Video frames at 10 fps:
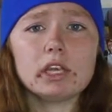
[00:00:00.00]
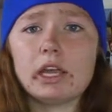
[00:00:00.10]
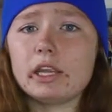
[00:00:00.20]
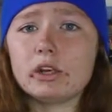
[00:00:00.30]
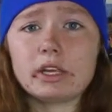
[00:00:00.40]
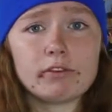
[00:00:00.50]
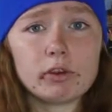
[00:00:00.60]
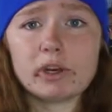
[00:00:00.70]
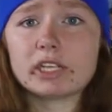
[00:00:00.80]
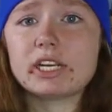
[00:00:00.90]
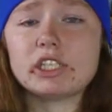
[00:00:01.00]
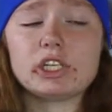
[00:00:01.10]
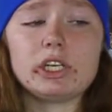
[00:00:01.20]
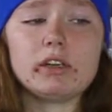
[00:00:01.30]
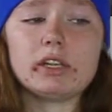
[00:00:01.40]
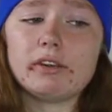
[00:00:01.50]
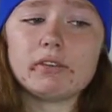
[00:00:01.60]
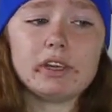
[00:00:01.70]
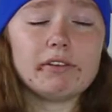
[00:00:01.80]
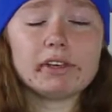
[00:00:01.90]
they'll give you an extension,
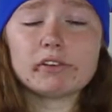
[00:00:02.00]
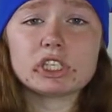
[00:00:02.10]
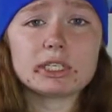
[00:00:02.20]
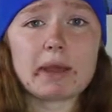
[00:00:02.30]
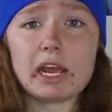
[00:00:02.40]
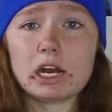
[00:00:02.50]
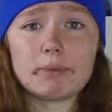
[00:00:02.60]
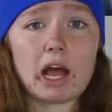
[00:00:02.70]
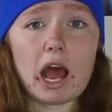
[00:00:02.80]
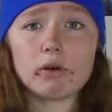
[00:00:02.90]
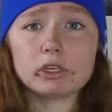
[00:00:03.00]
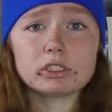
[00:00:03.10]
even if it's just by a couple hours.